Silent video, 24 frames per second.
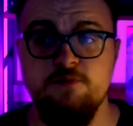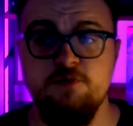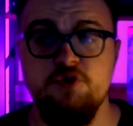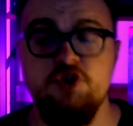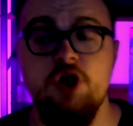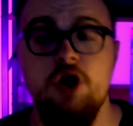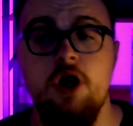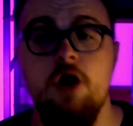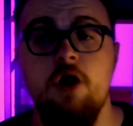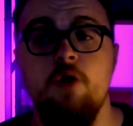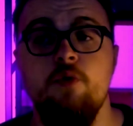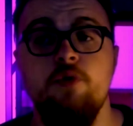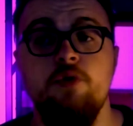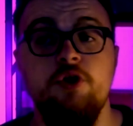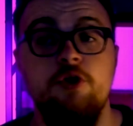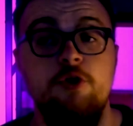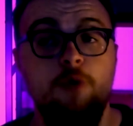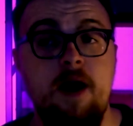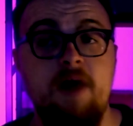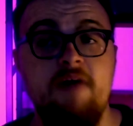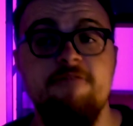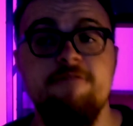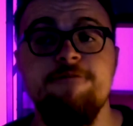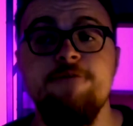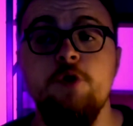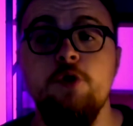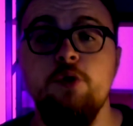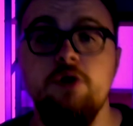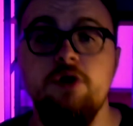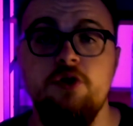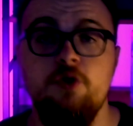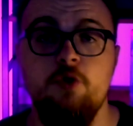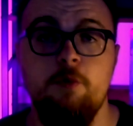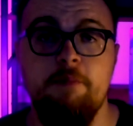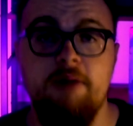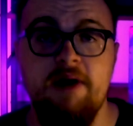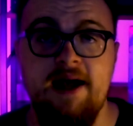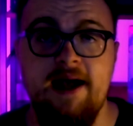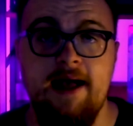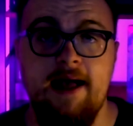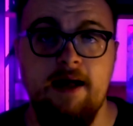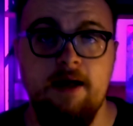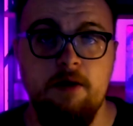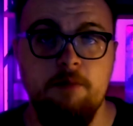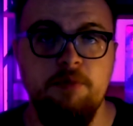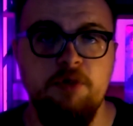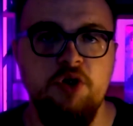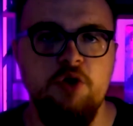So you have food in your
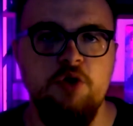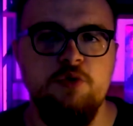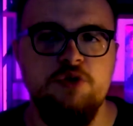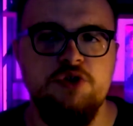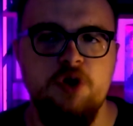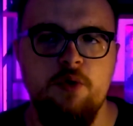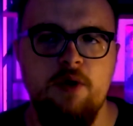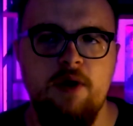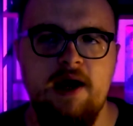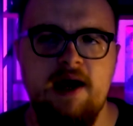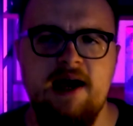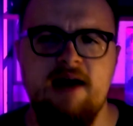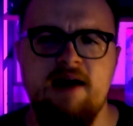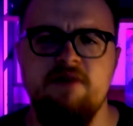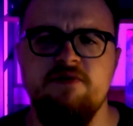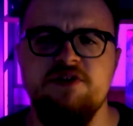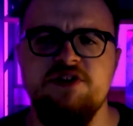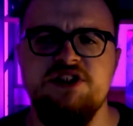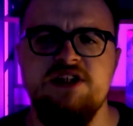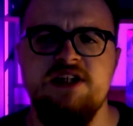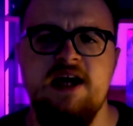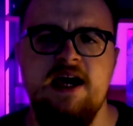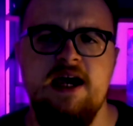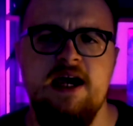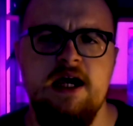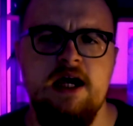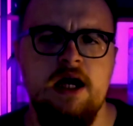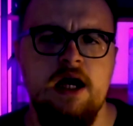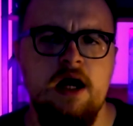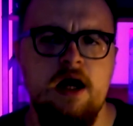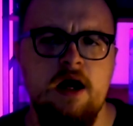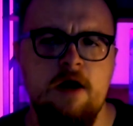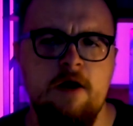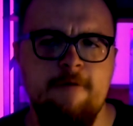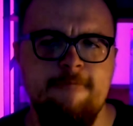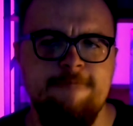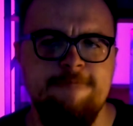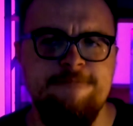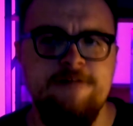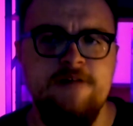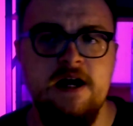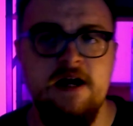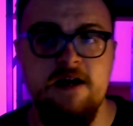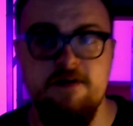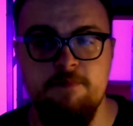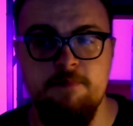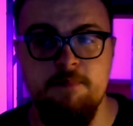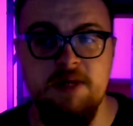pack, but you don't have, say,
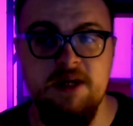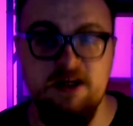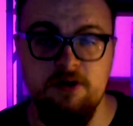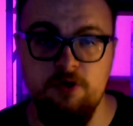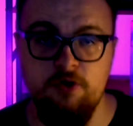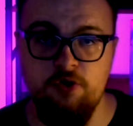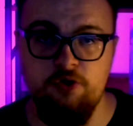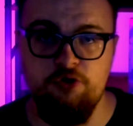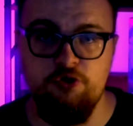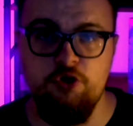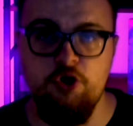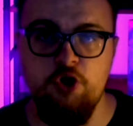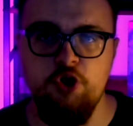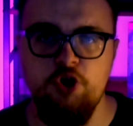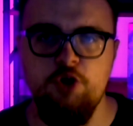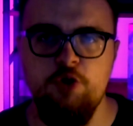5 meals.